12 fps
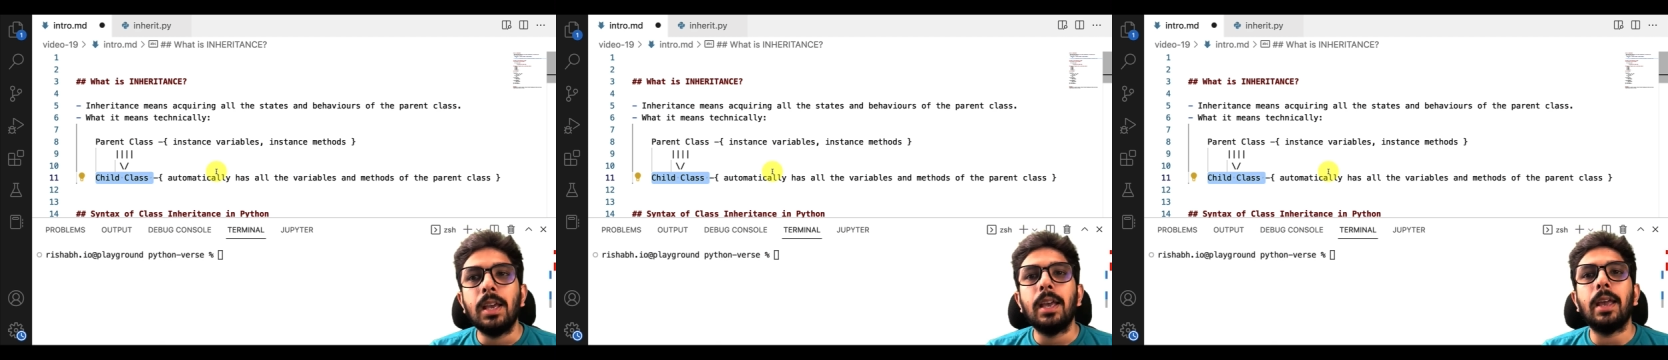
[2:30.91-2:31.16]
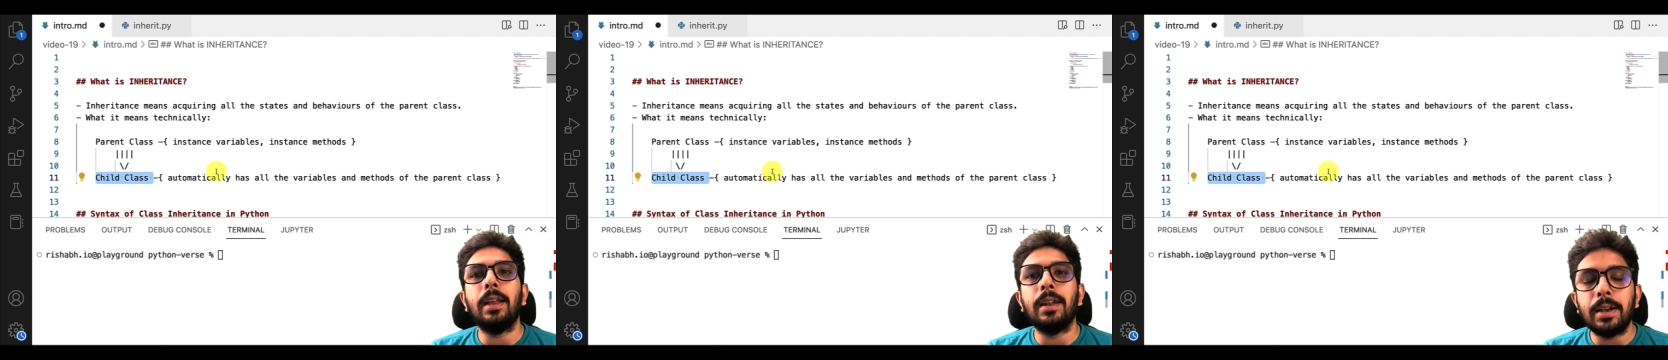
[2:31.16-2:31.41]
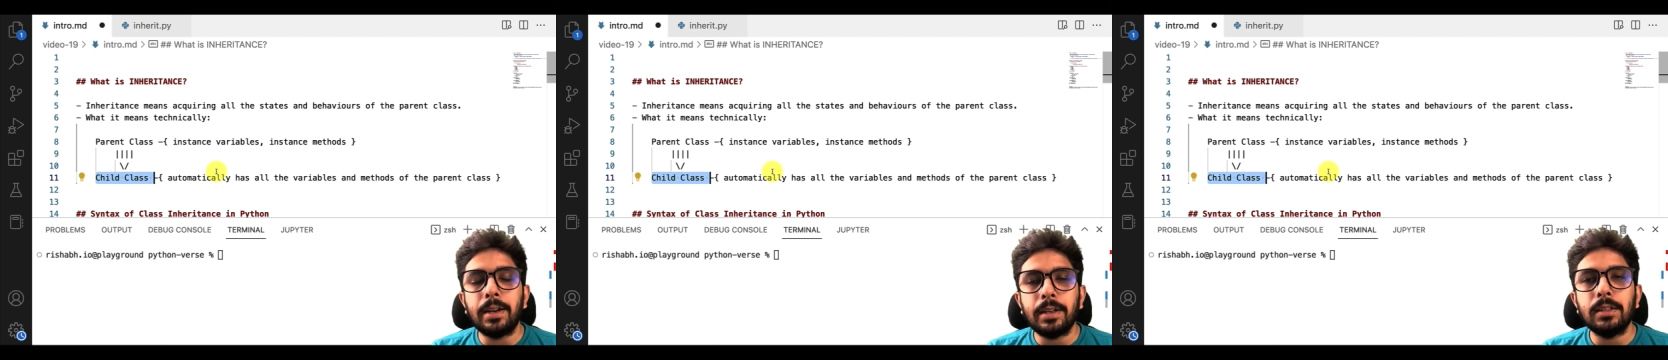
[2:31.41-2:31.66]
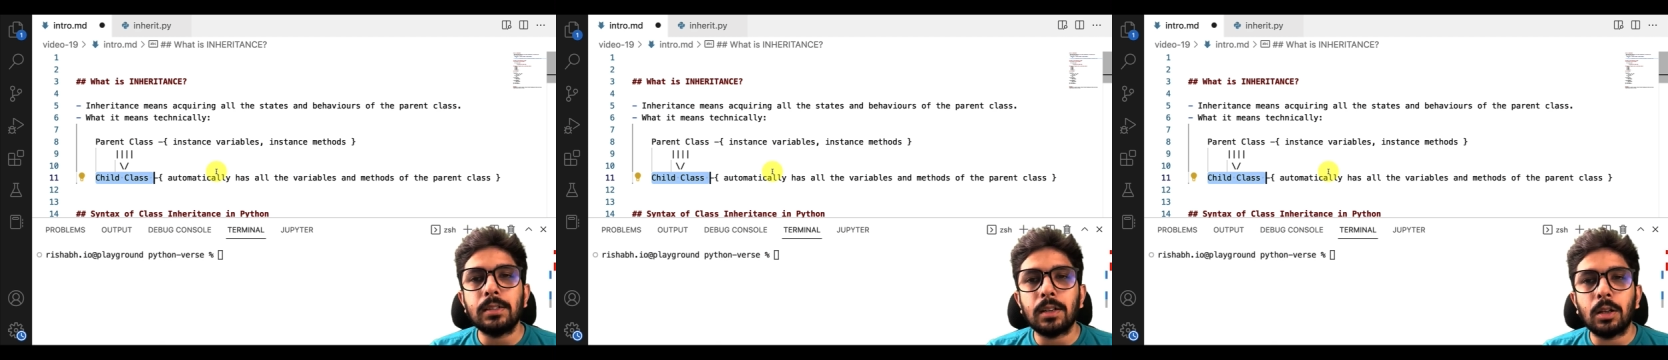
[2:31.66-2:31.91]

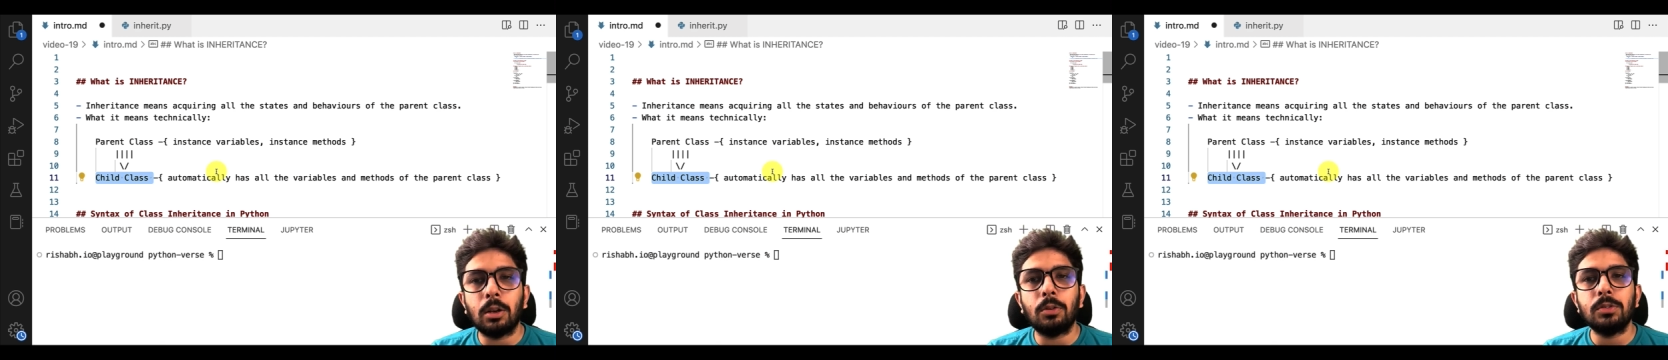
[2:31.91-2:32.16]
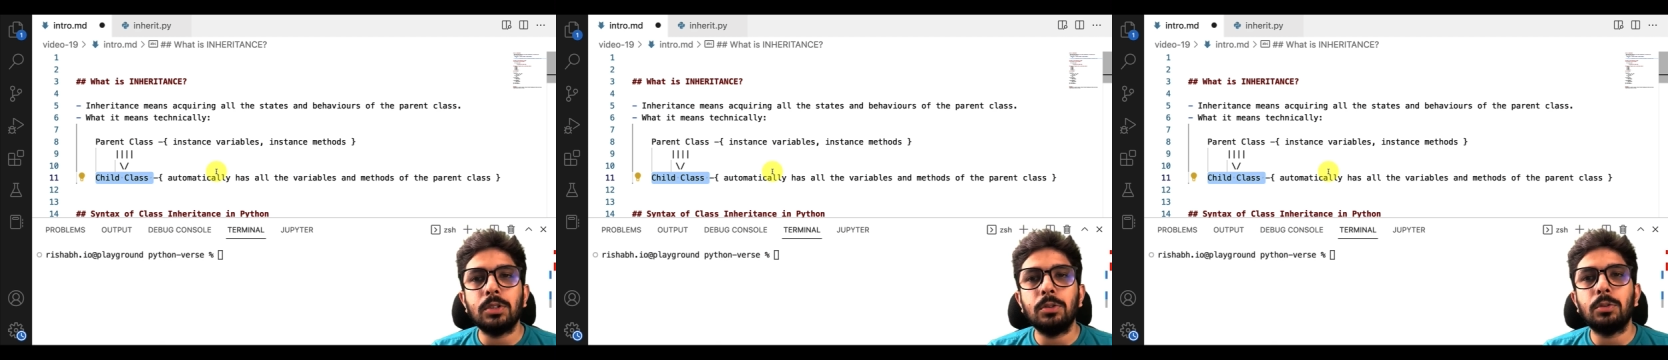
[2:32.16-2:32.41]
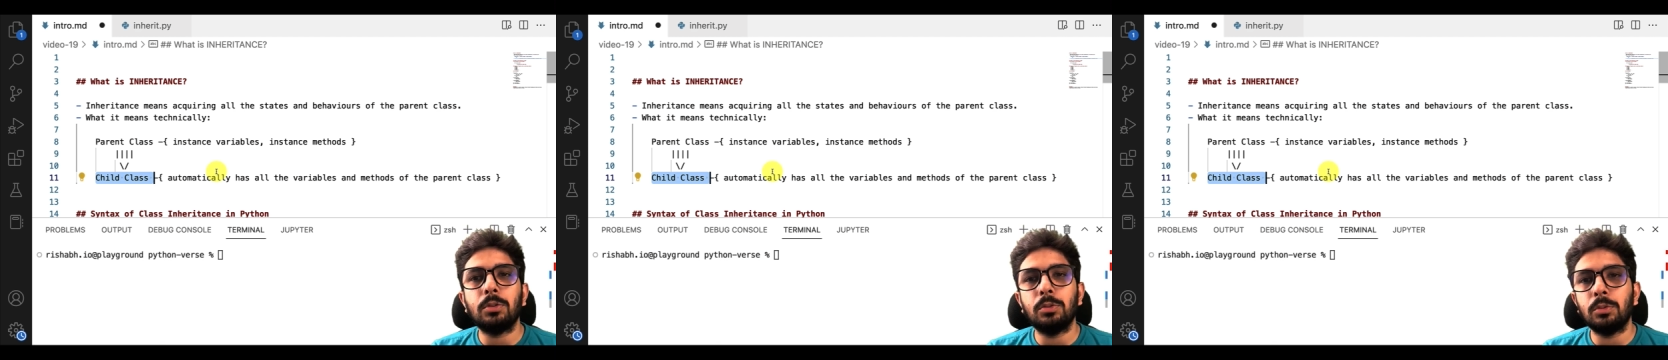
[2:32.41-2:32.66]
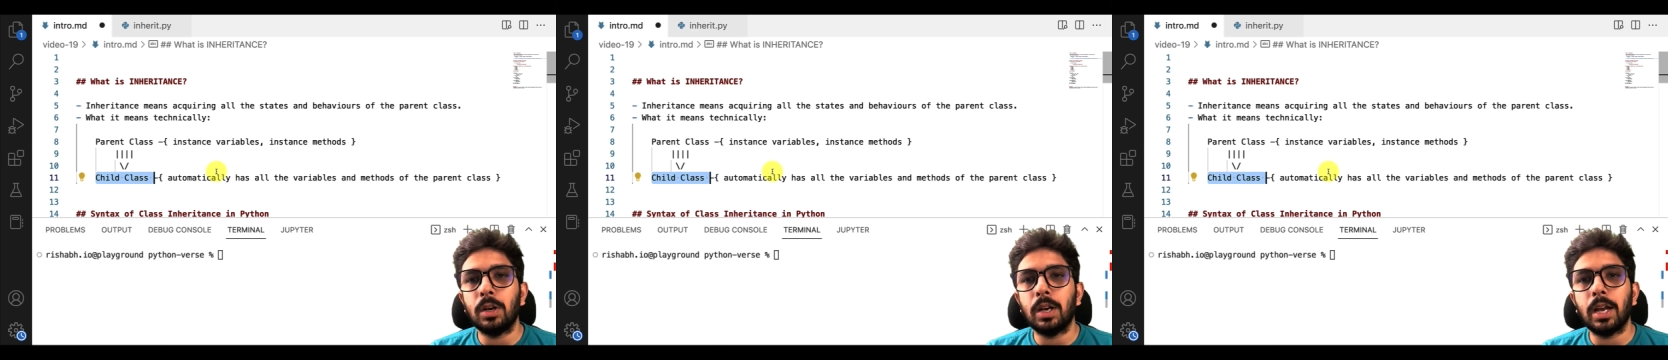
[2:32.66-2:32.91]
Inheritance allows you
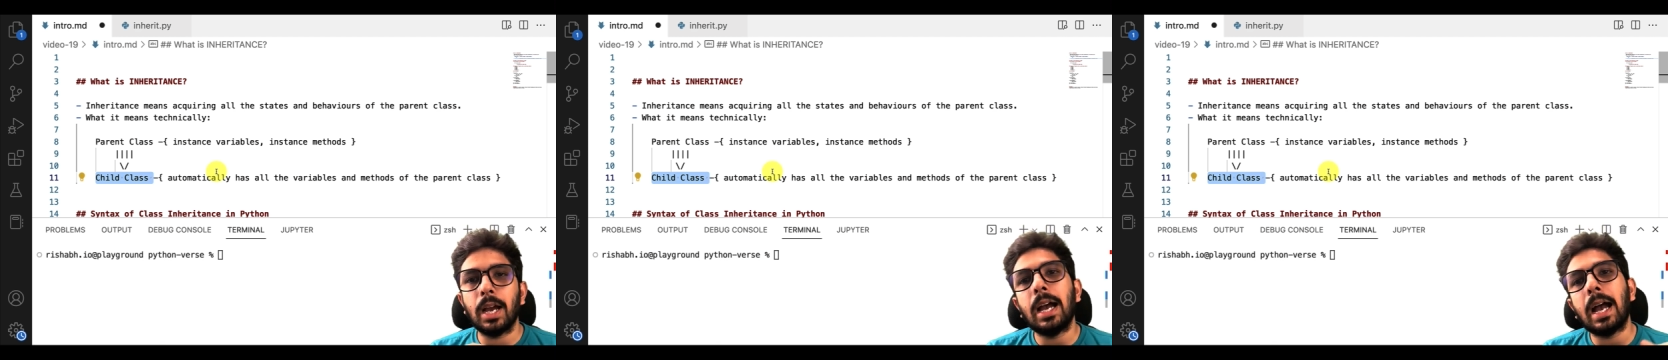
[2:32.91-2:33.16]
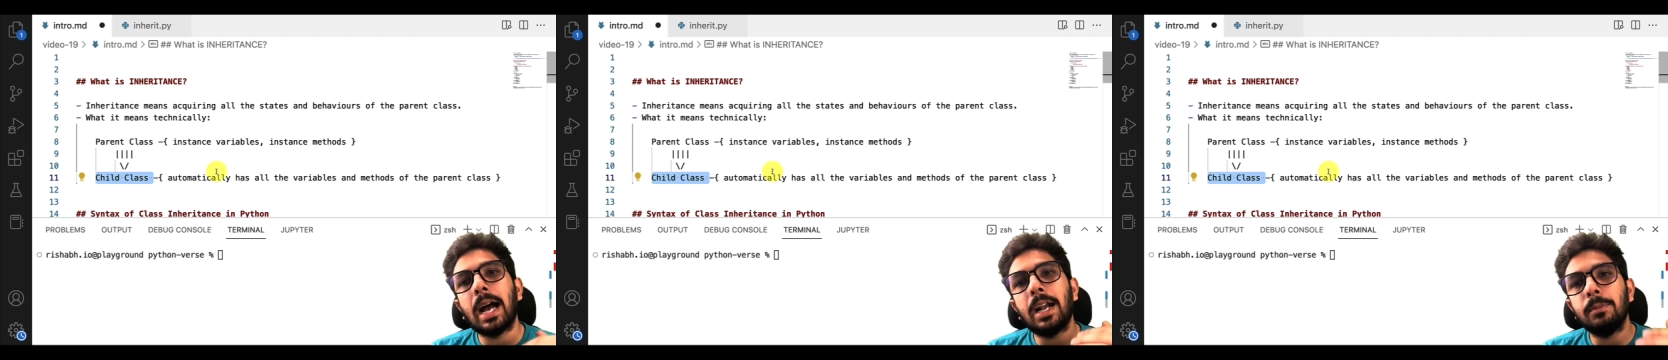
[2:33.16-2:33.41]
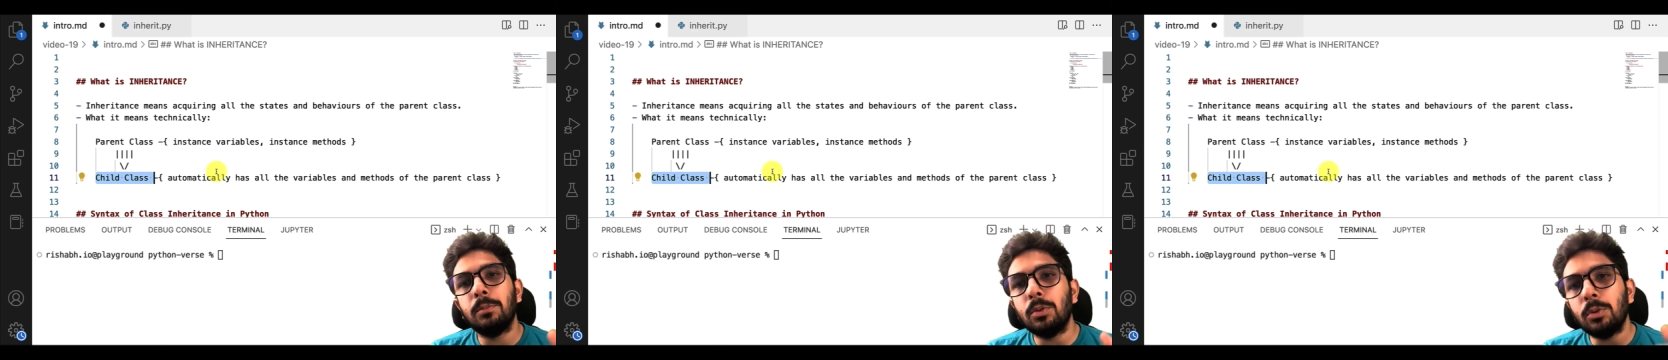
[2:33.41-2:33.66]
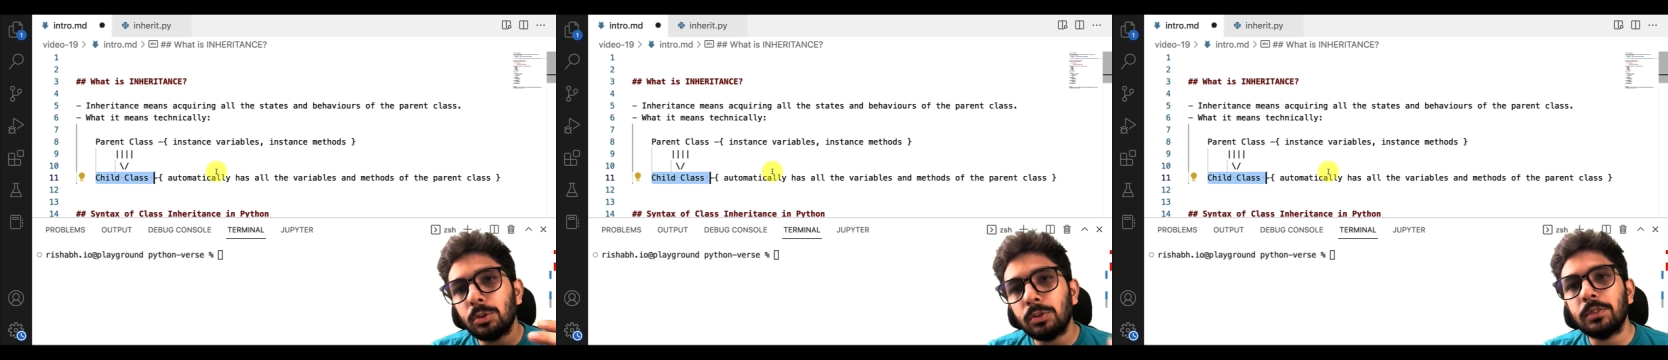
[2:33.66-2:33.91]
to add
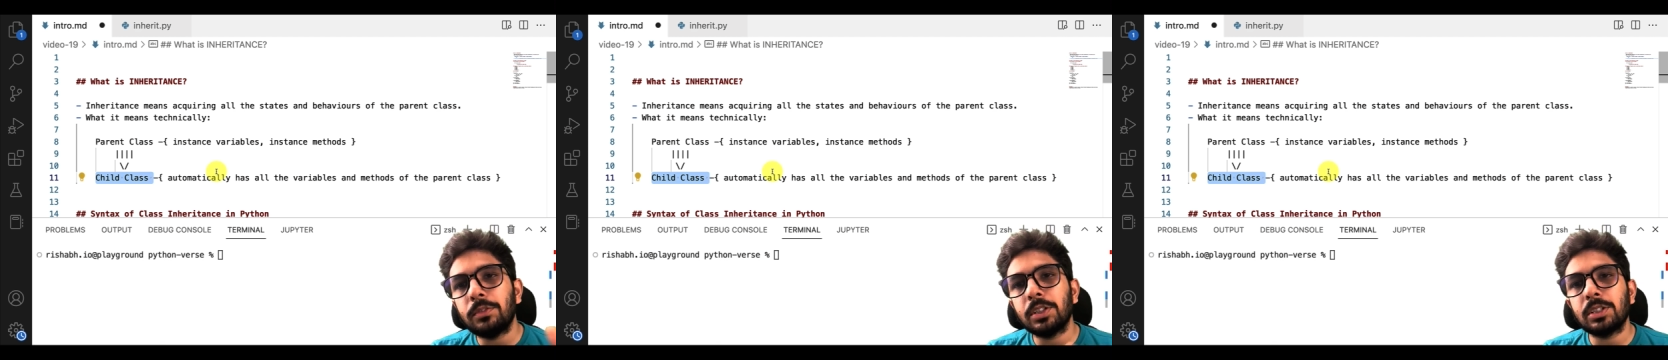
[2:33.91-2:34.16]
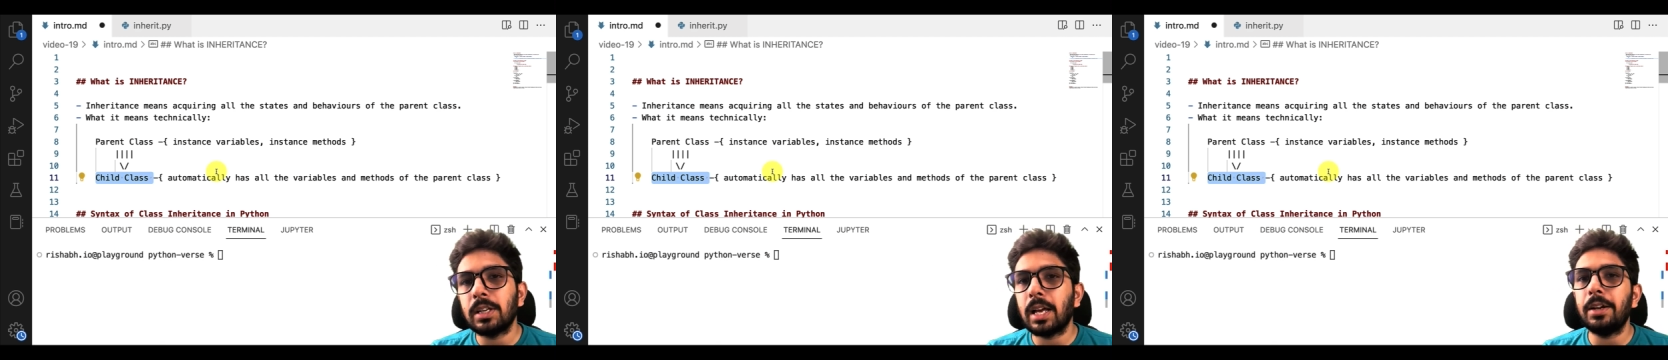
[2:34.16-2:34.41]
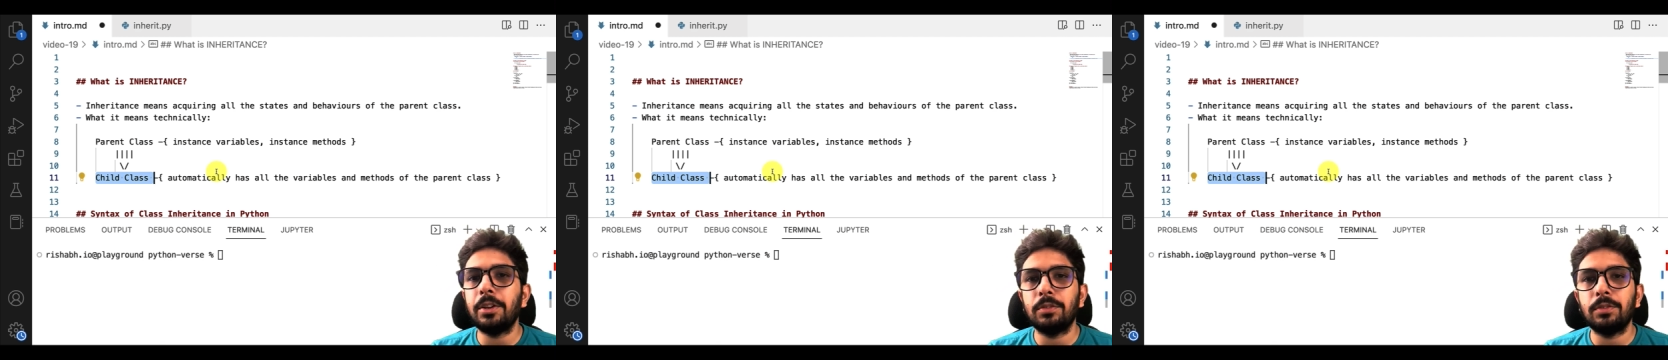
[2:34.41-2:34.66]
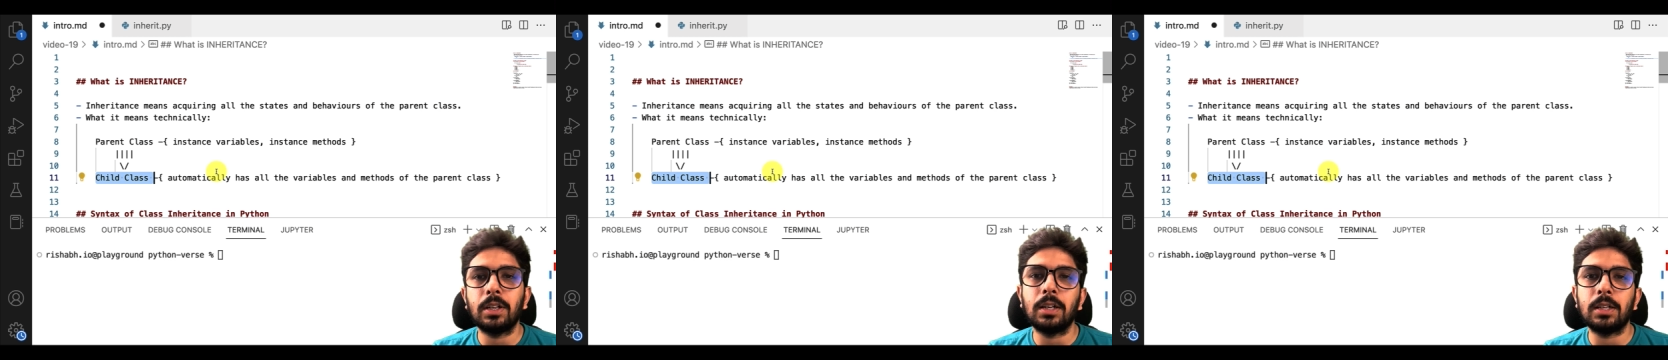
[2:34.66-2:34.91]
more to the functionality of
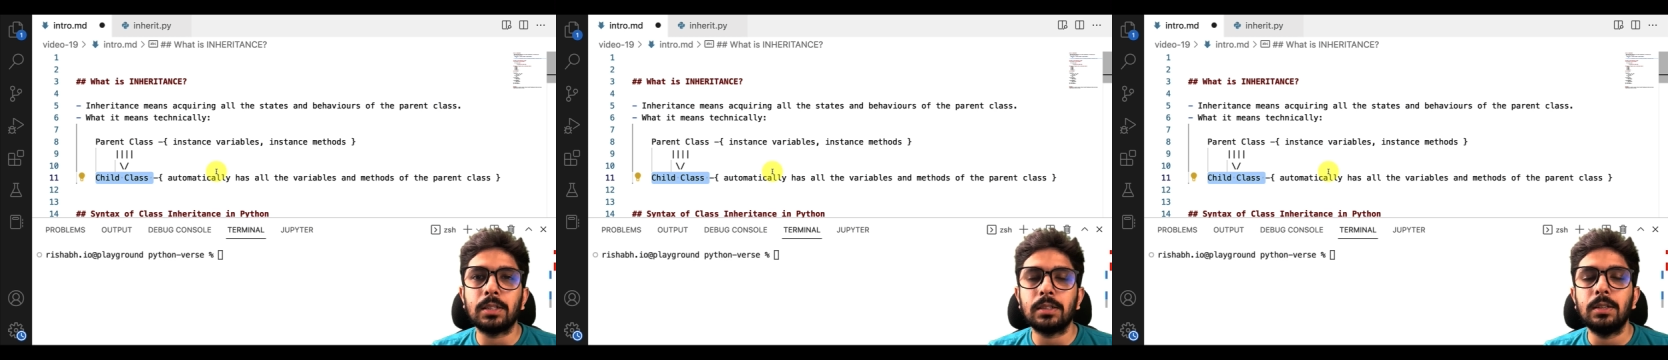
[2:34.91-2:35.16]
a class,